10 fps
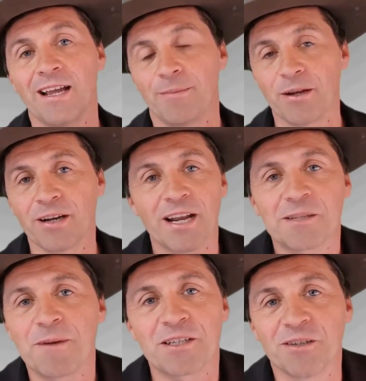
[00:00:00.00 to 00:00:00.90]
But I don't
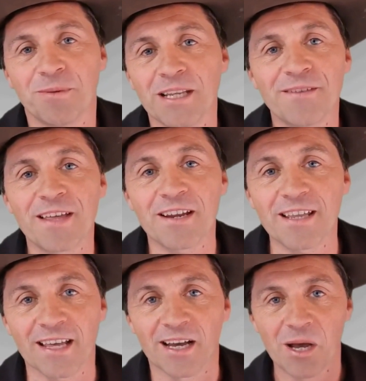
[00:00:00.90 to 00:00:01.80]
expect you to believe that
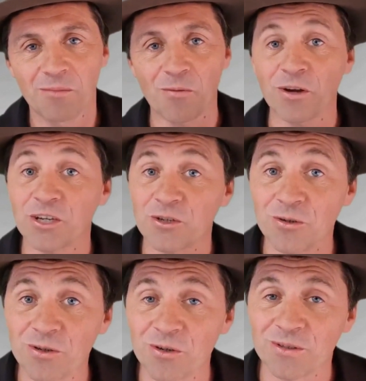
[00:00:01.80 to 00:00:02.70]
either. But what you
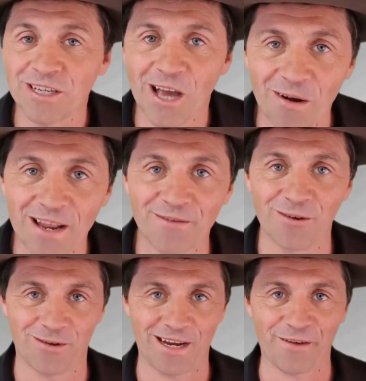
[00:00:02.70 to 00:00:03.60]
should do is go and have a
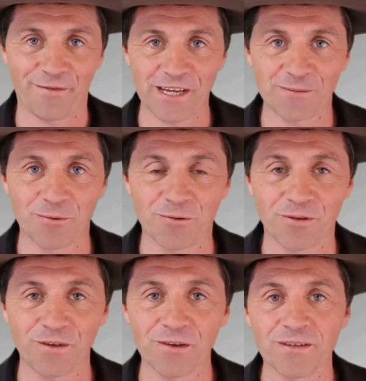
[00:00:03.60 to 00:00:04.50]
look at our Facebook
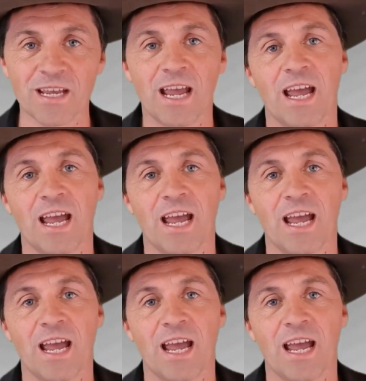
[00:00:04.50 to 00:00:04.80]
reviews,